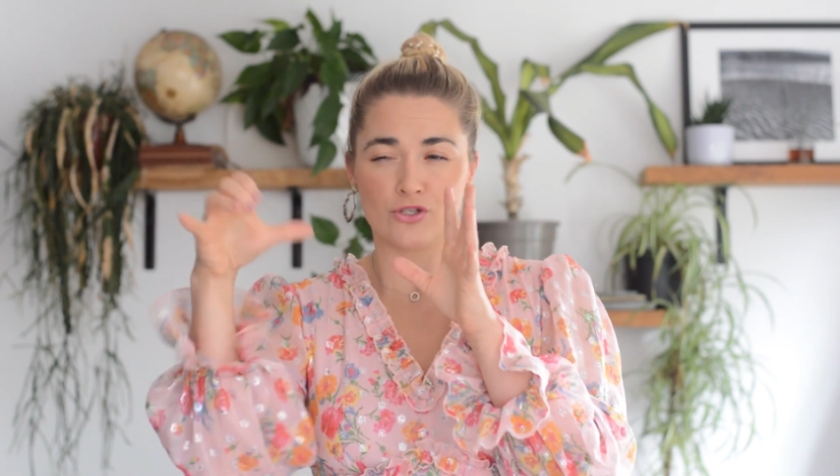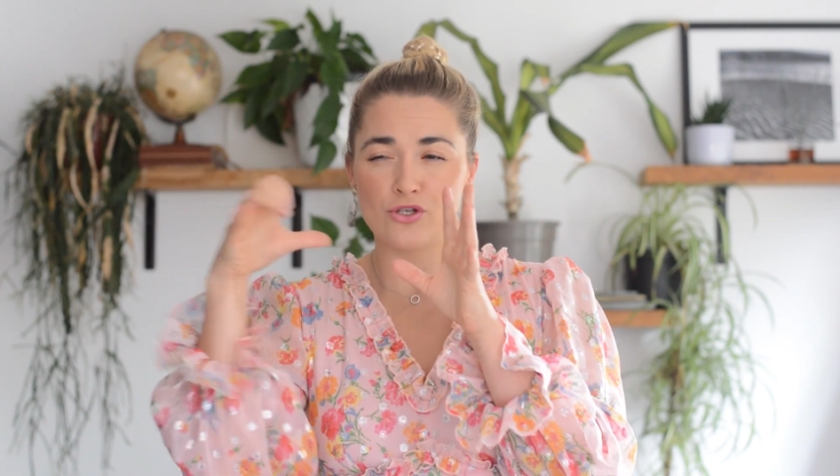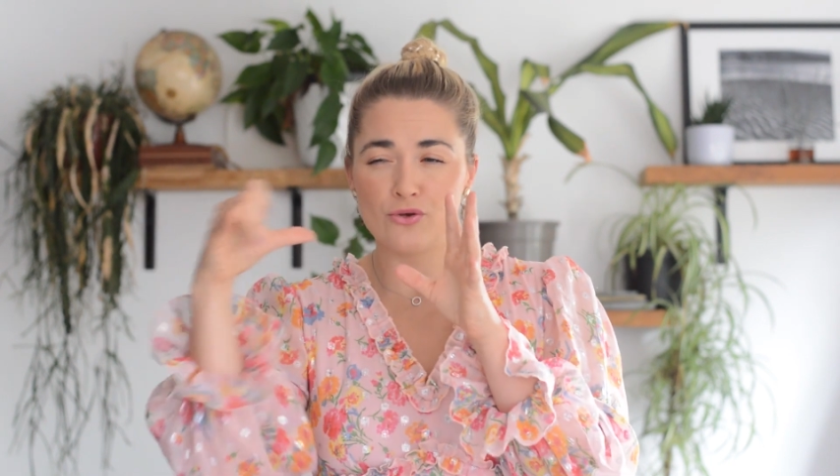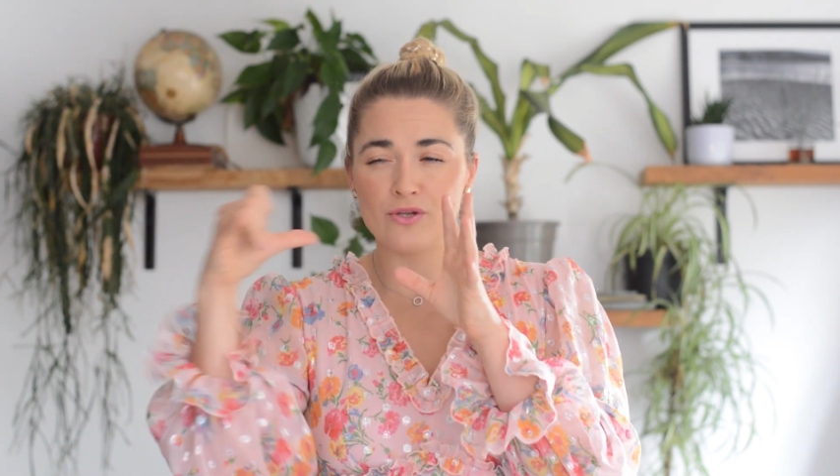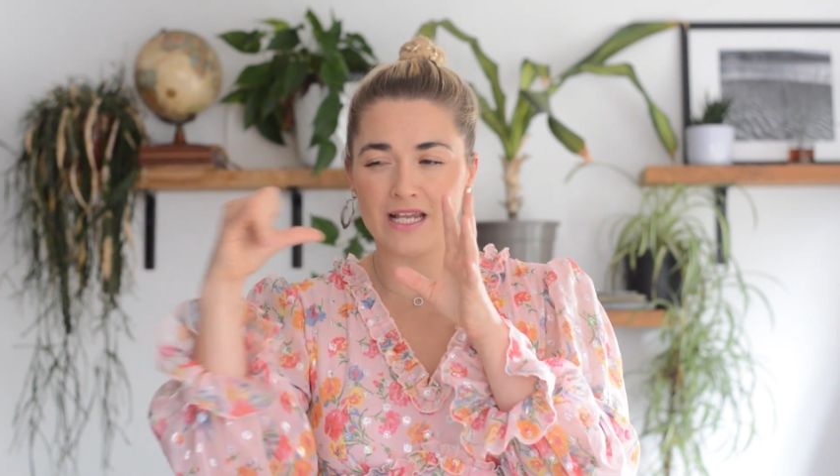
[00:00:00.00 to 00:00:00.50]

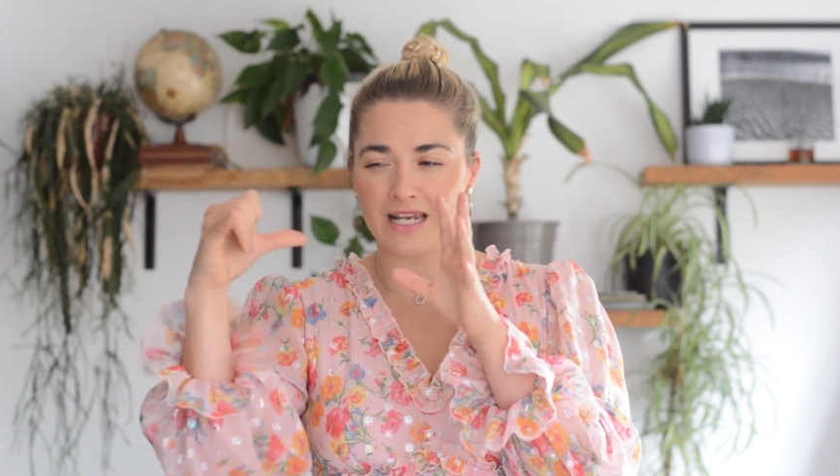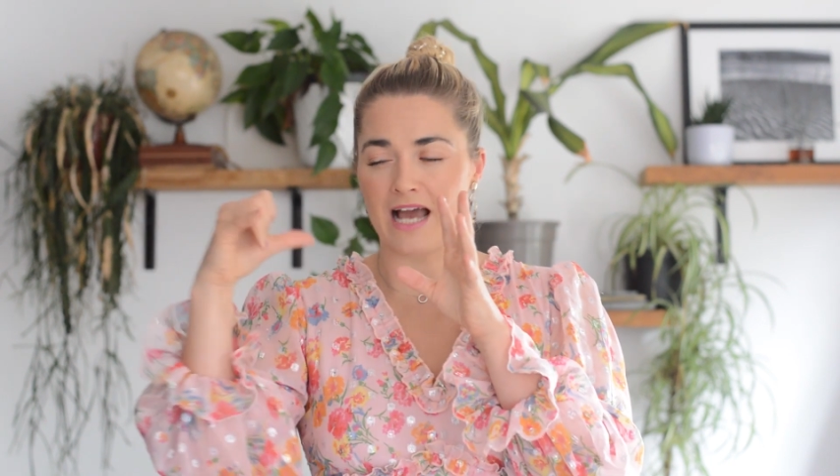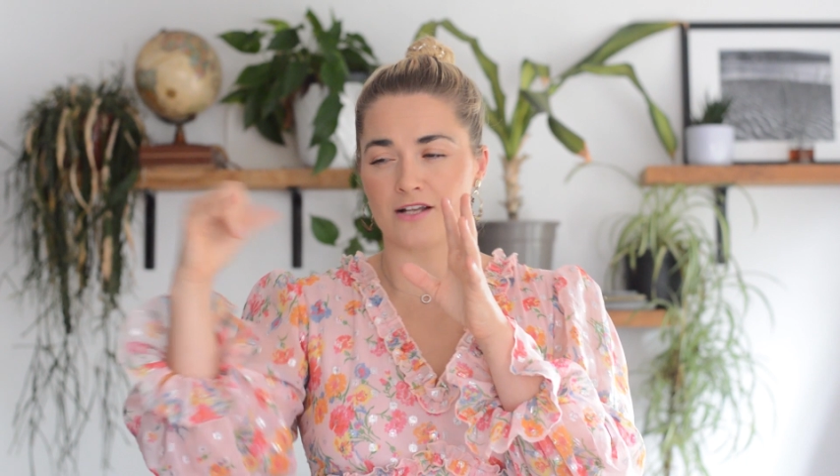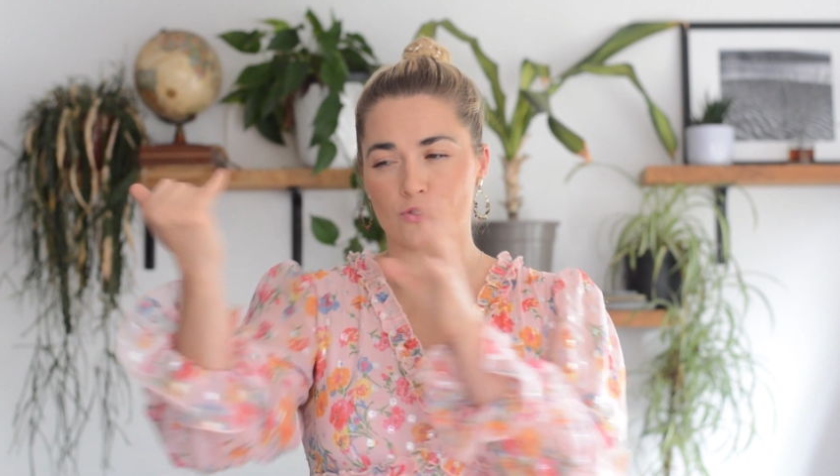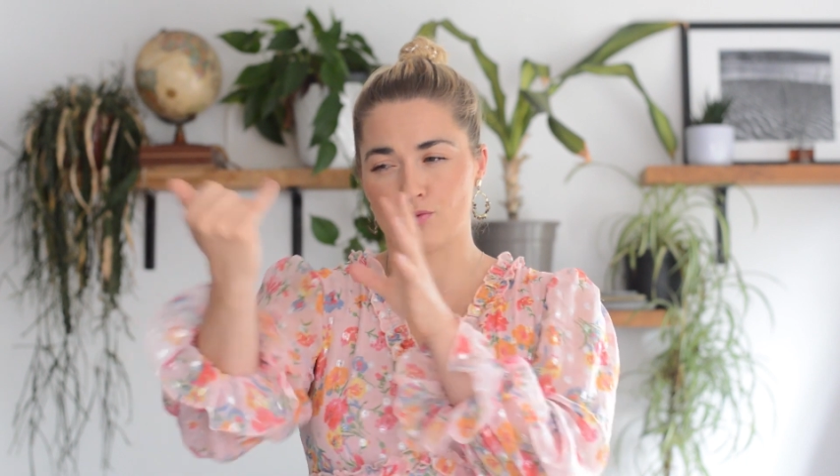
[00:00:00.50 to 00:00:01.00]

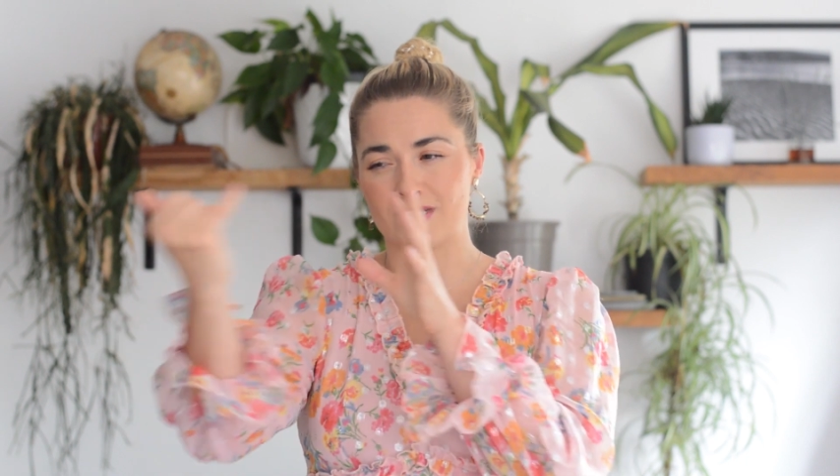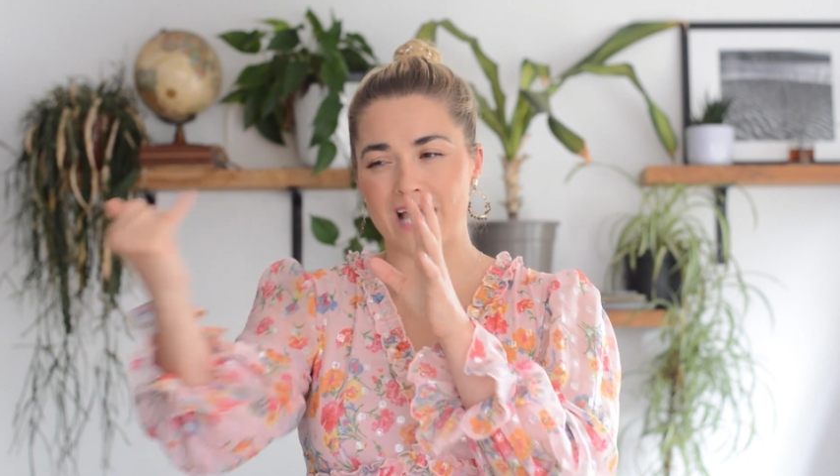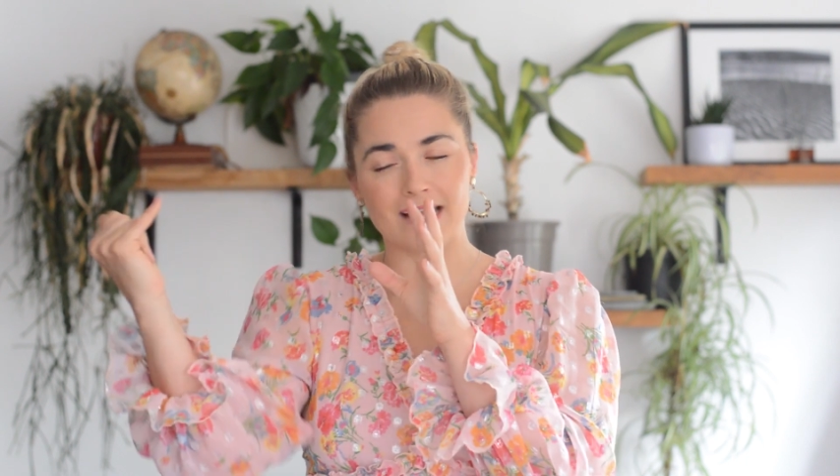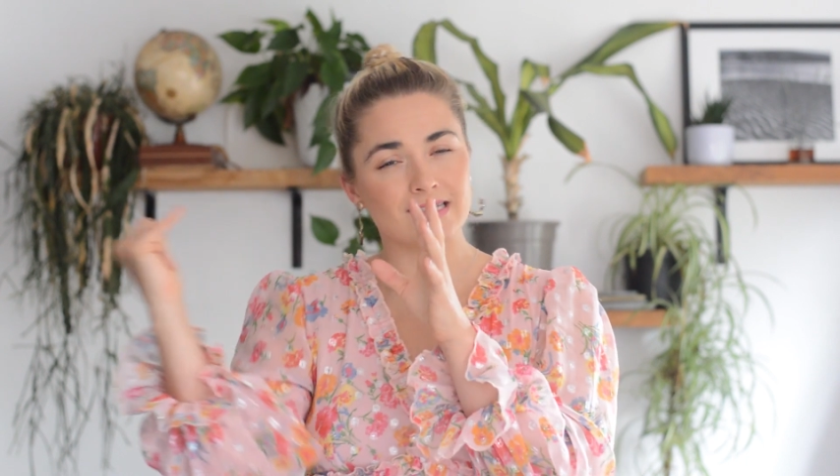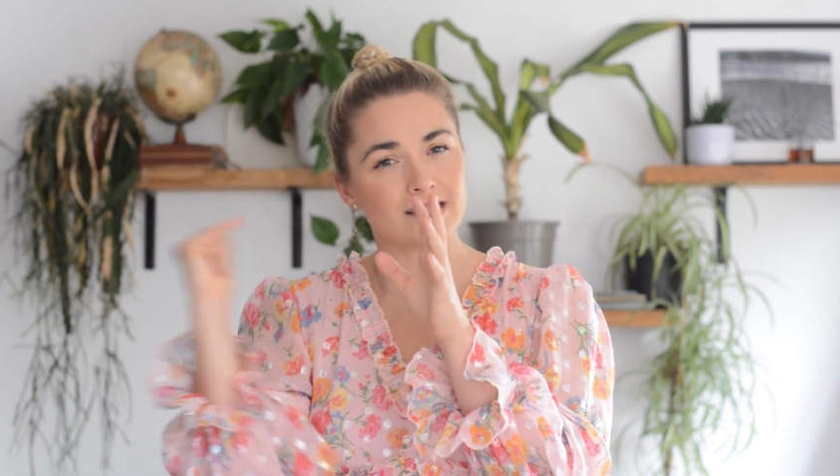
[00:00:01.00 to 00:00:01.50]
unilateral
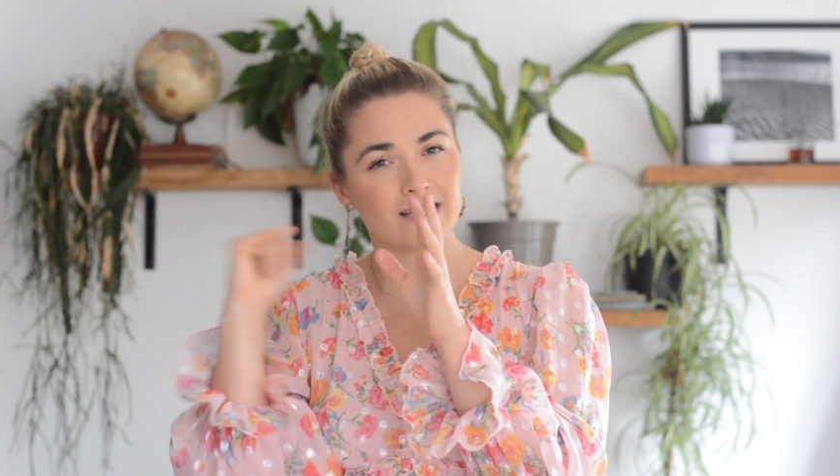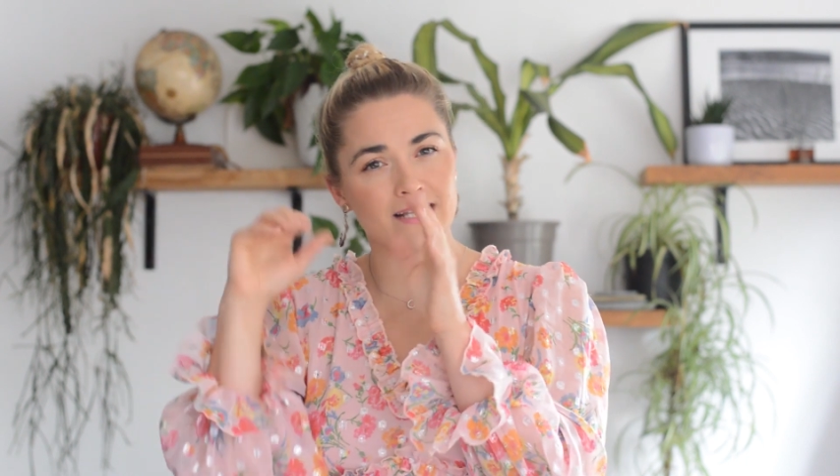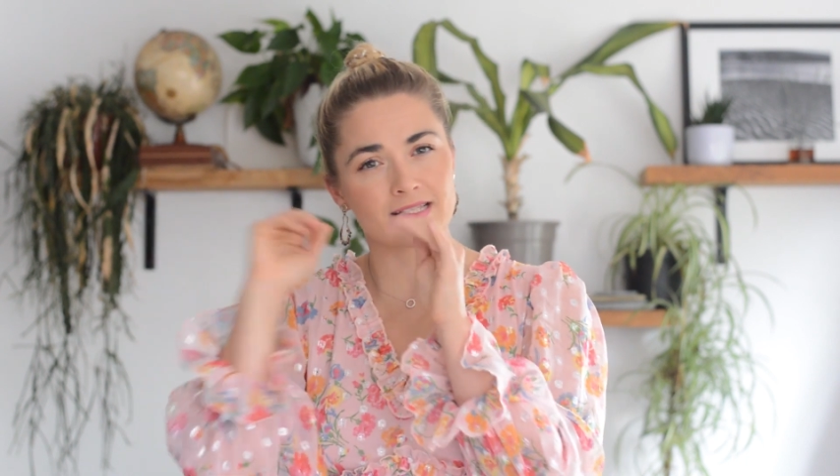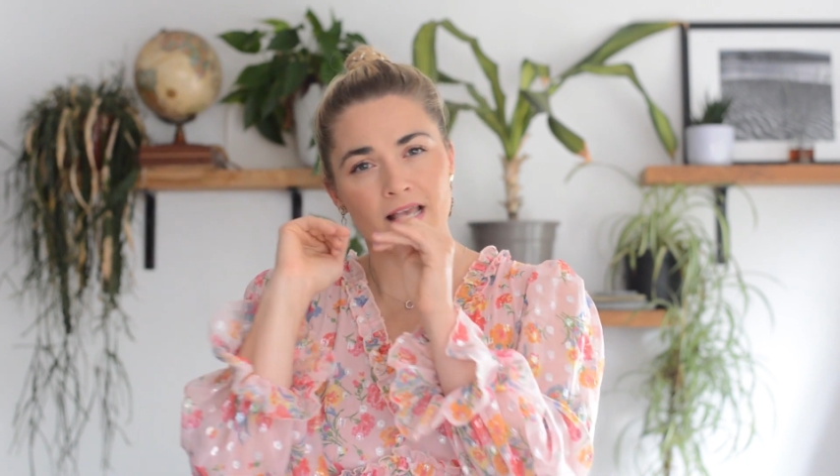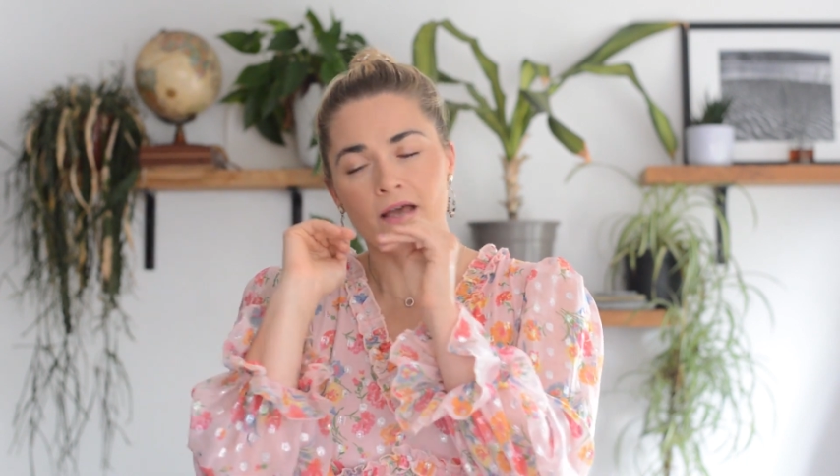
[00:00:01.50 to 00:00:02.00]

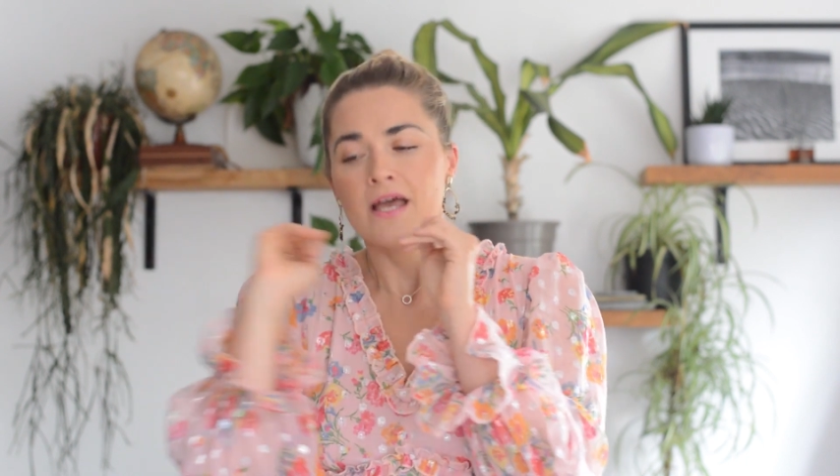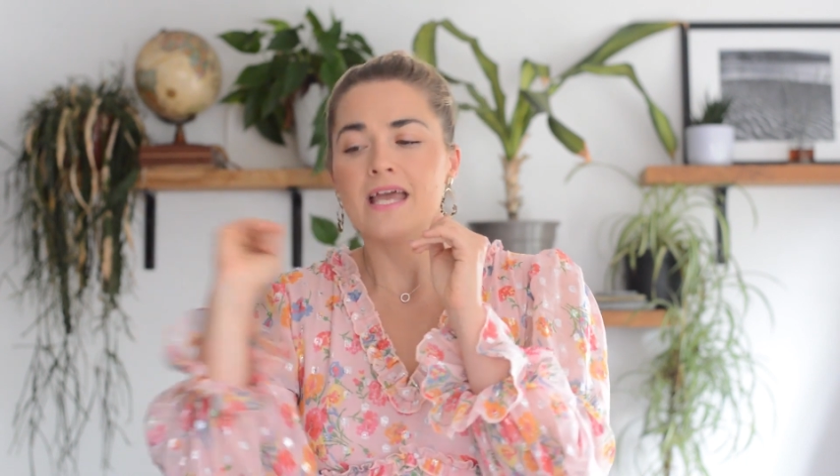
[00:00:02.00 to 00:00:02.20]
tenderness